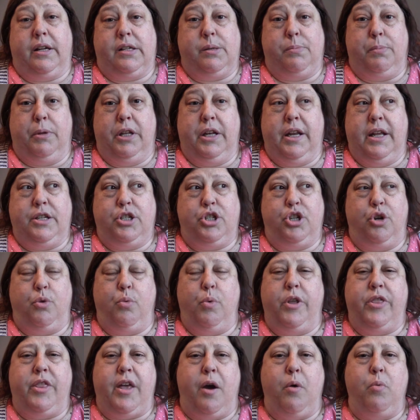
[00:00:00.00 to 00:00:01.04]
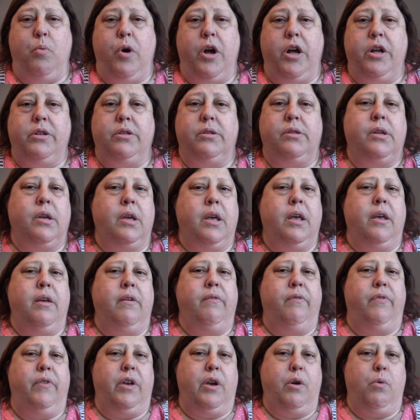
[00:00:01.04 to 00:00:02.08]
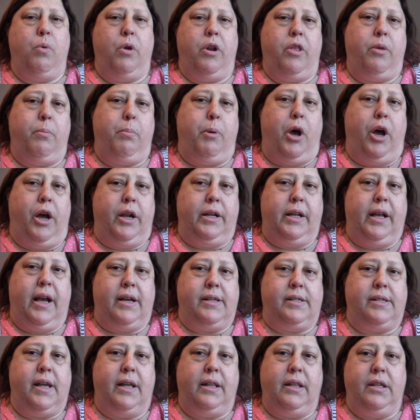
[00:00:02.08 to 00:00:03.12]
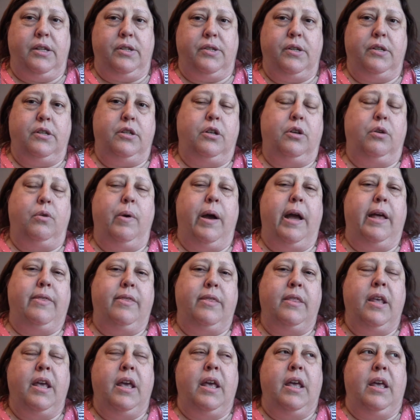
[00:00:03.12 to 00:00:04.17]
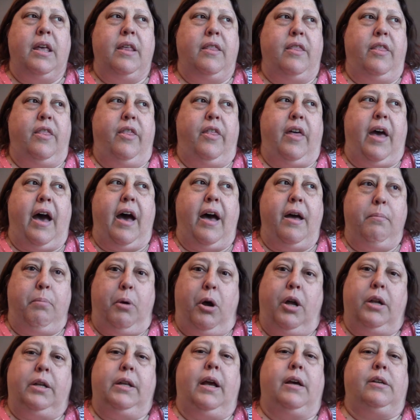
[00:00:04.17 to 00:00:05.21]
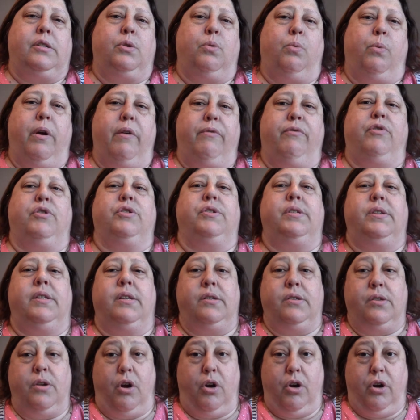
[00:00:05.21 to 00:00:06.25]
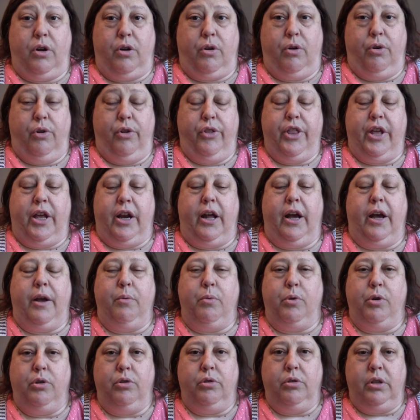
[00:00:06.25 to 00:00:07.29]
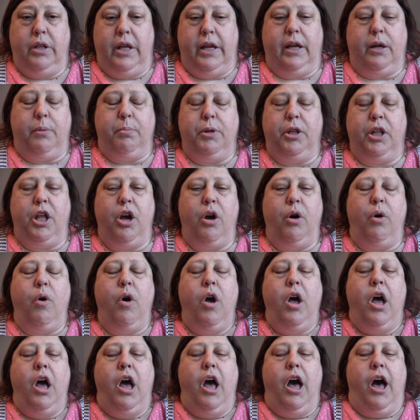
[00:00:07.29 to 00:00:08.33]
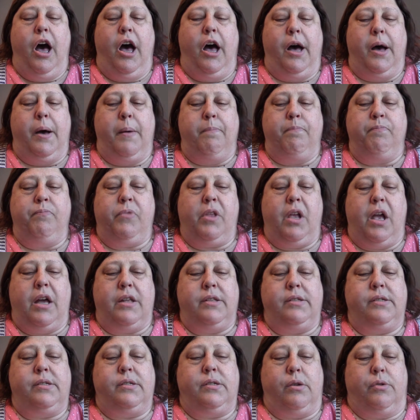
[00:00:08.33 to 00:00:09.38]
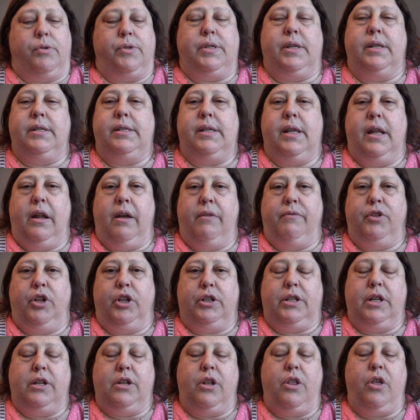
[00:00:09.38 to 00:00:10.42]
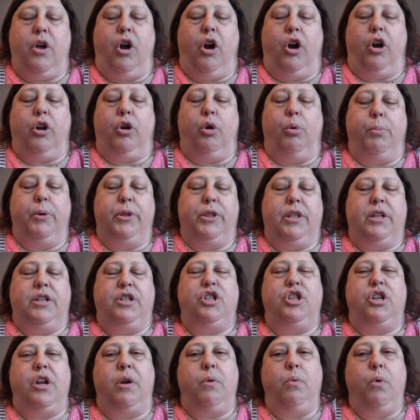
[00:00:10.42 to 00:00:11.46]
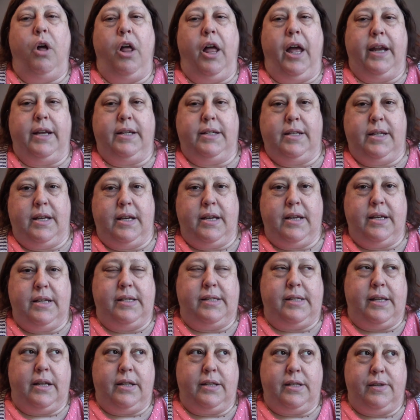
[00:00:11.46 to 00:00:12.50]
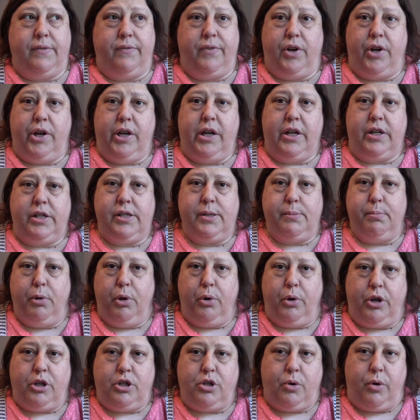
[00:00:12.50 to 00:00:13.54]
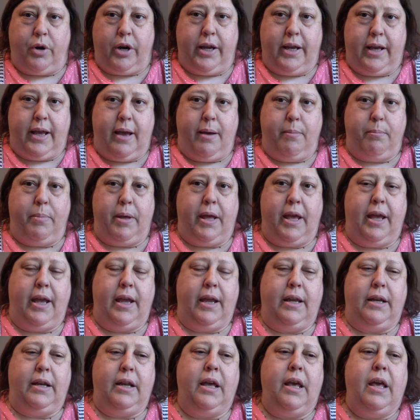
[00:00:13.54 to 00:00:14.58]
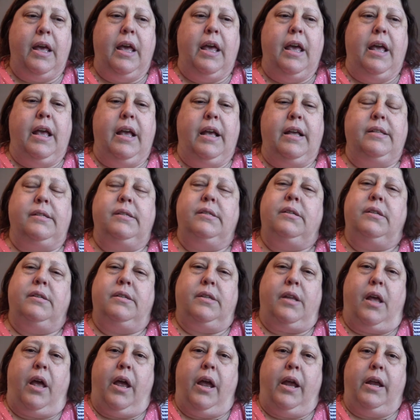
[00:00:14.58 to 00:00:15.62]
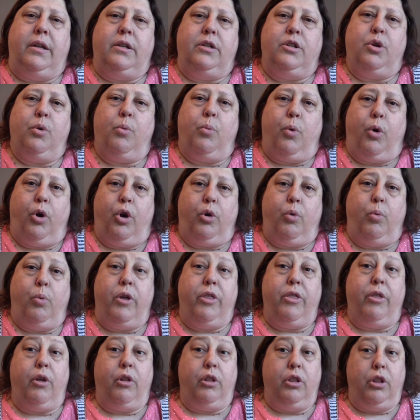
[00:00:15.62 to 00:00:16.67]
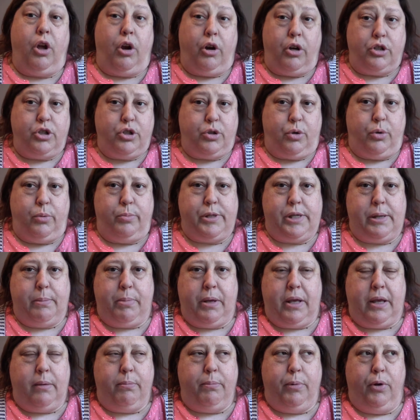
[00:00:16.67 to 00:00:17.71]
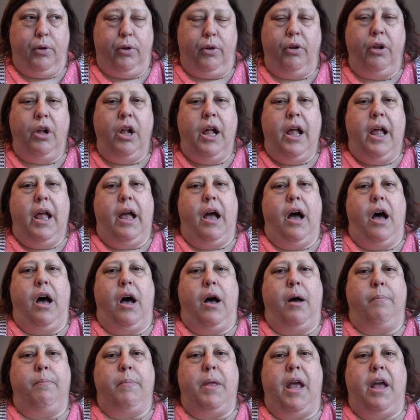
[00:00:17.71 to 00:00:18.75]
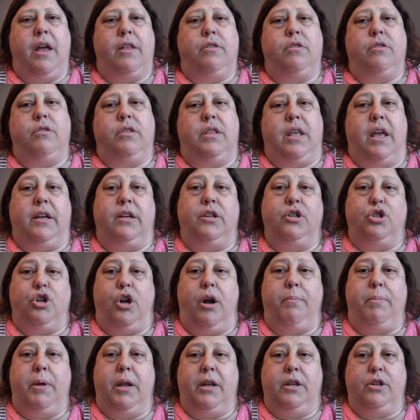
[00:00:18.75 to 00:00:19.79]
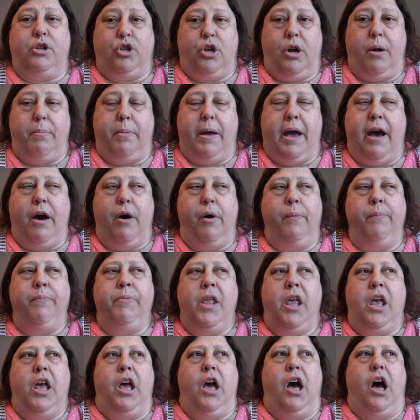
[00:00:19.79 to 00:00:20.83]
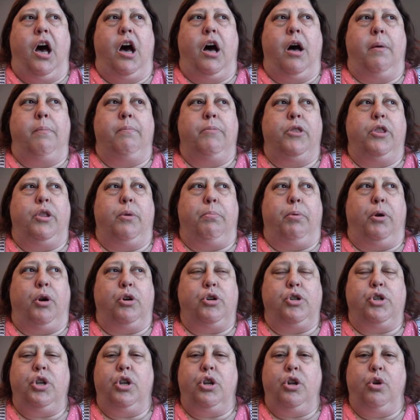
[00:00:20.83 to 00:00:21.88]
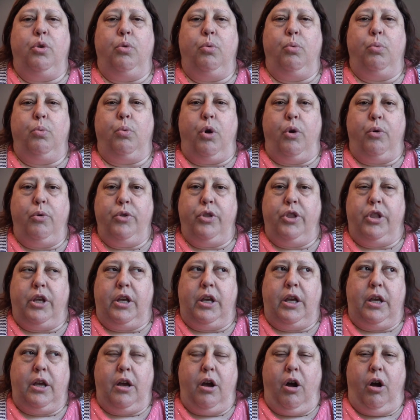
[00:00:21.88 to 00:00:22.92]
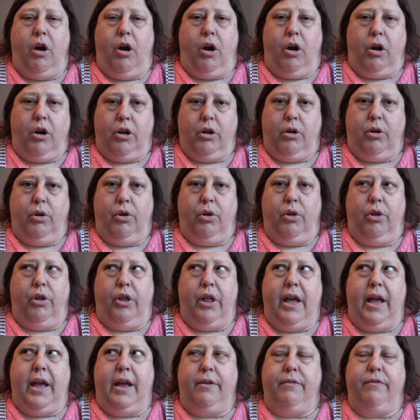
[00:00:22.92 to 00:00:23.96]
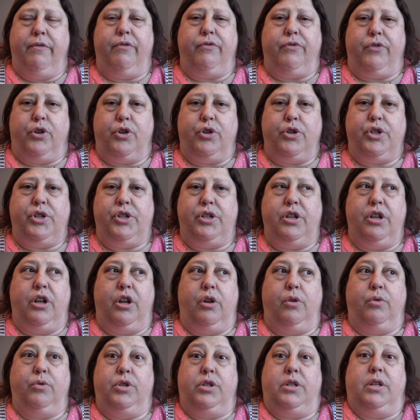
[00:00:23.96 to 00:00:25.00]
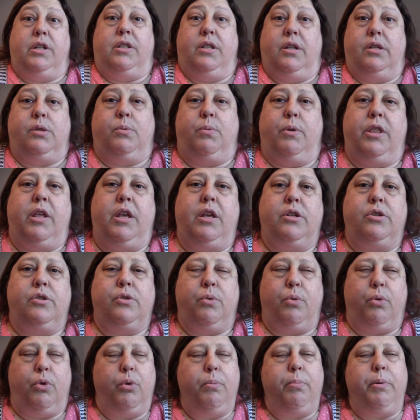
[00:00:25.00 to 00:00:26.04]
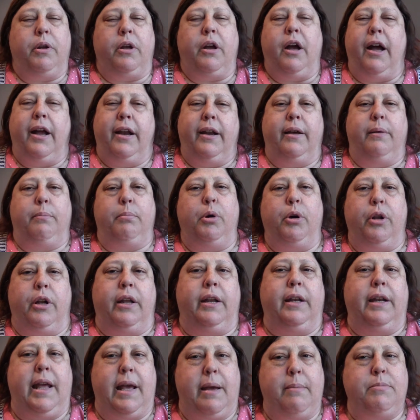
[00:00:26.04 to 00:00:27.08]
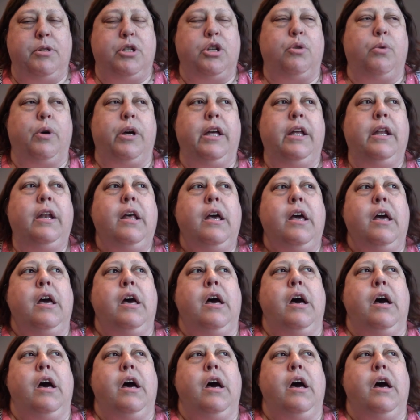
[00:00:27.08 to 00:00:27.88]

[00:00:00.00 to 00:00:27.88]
explanation of what that was via one of the podcasts I listened to, and that podcast referenced this article that I will link below. And so since then I've looked into the article, but the general idea is that it's a very exploratory campaign. It's designed to work with large groups of people, and they can drop in and drop out. The person who wrote the article and first, did this with his group and kind of put a name to it,